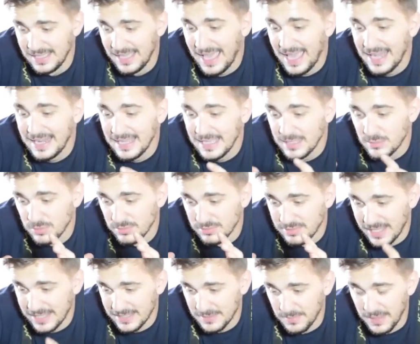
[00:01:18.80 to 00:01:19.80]
and it will
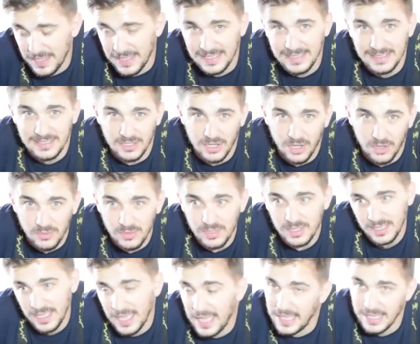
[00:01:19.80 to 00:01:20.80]
not make, you know,
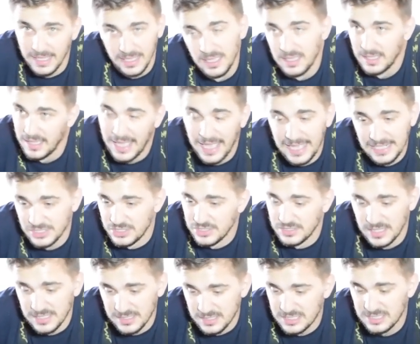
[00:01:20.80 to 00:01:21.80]
a
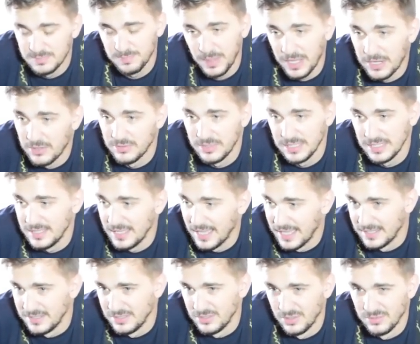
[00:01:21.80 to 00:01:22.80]
engine that's sputtering
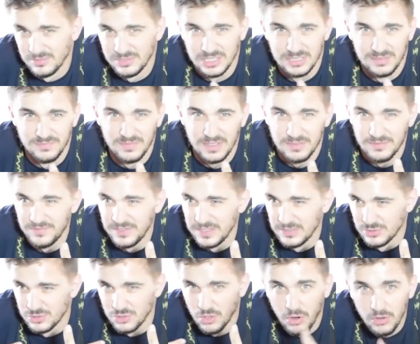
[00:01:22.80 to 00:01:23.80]
and, you know, that
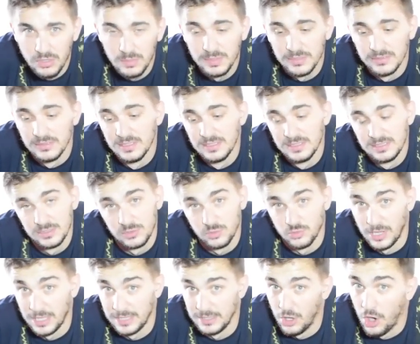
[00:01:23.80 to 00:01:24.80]
feels horrible
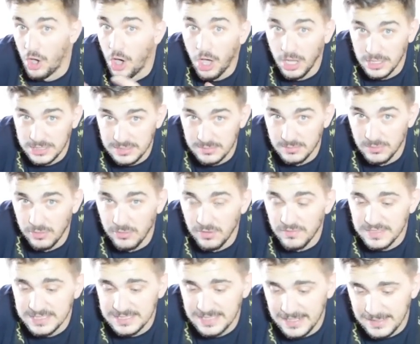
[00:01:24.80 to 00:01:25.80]
run awesome all
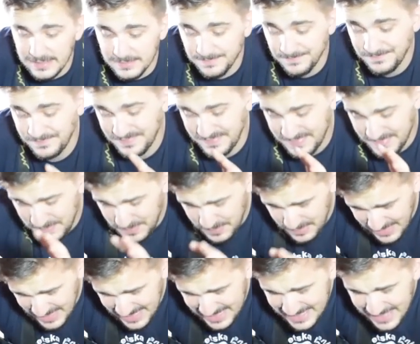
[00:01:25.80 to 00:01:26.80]
of a sudden.
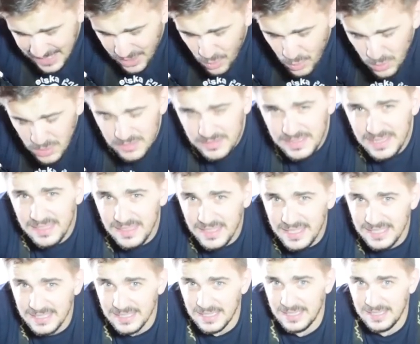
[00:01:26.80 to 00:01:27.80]
The only
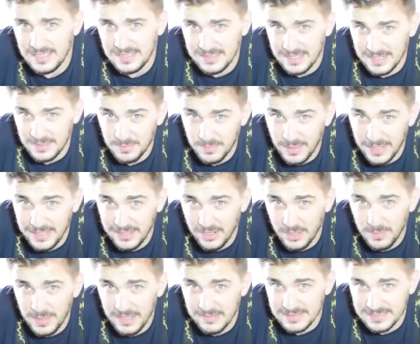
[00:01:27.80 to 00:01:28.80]
thing that
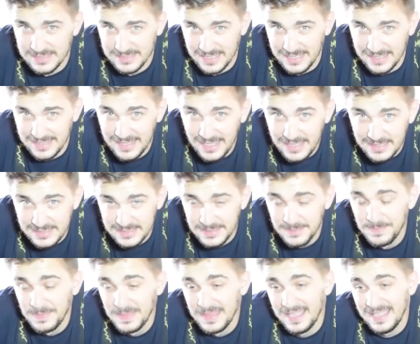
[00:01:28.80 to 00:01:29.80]
bicarb balancing does
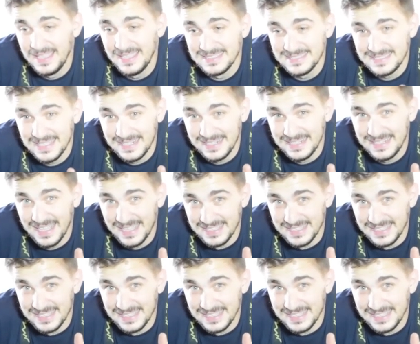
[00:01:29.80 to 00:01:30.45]
is that it